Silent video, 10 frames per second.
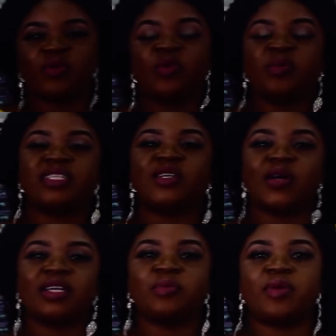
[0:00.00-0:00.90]
we will be
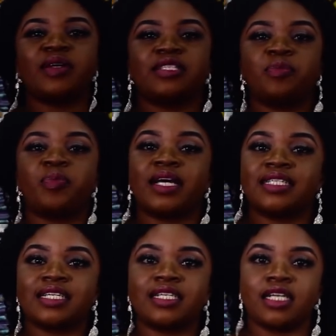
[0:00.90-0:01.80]
talking about a
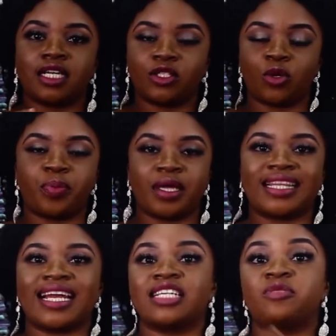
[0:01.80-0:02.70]
particular topic
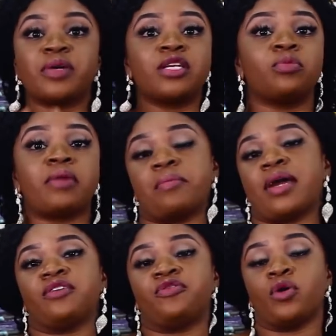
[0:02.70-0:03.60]
that has been on my
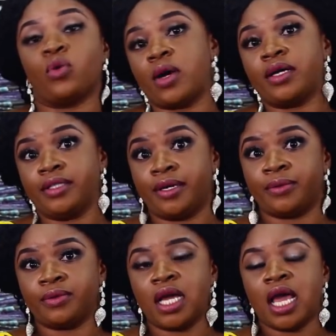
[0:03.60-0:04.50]
mind for a while
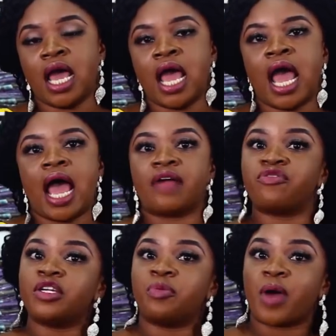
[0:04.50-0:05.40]
now. I
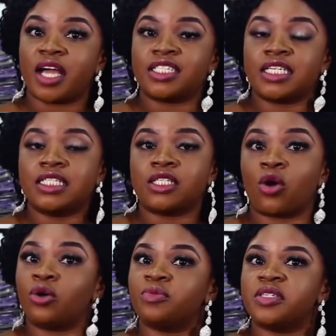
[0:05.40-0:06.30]
run a pageant
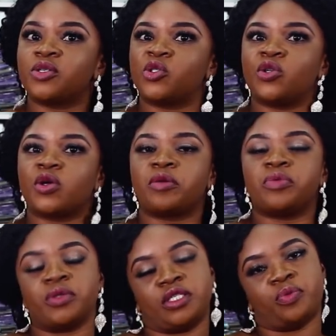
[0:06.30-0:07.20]
called Miss Ojuloge
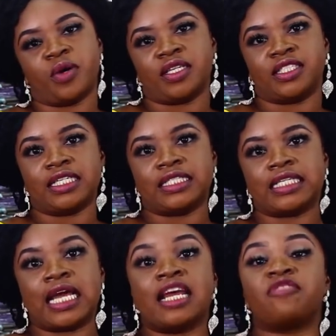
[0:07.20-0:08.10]
Beauty Pageant
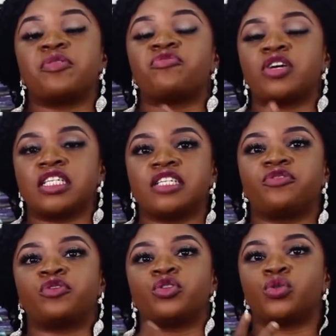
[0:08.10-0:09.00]
and I've been running it
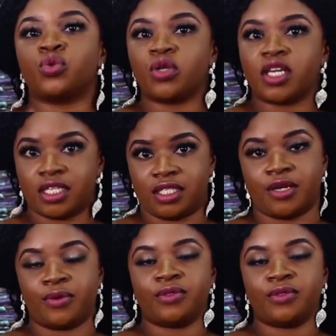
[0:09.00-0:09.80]
for 2 years now.